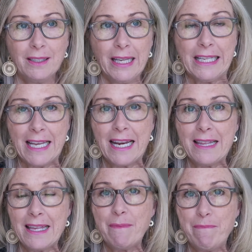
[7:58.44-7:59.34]
is
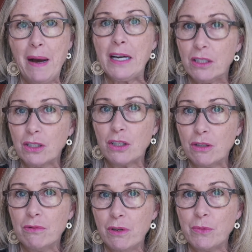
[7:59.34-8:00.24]
anything but
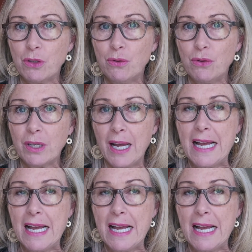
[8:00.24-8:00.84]
locker room talk.